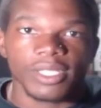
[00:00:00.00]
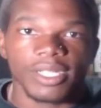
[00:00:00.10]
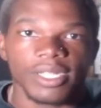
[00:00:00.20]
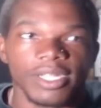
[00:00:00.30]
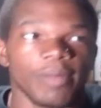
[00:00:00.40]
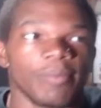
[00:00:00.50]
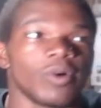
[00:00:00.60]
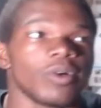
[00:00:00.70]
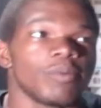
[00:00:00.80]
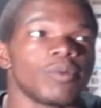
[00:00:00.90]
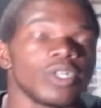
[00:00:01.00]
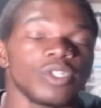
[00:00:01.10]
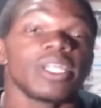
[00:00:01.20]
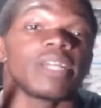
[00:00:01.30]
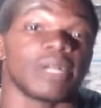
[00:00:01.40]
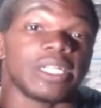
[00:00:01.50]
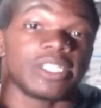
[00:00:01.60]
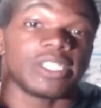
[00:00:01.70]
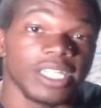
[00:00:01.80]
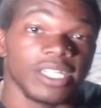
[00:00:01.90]
the more and more you get
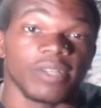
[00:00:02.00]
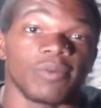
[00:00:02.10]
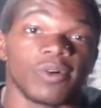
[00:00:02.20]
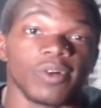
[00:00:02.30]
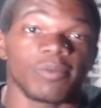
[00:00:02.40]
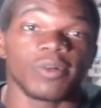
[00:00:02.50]
rejected, the more and more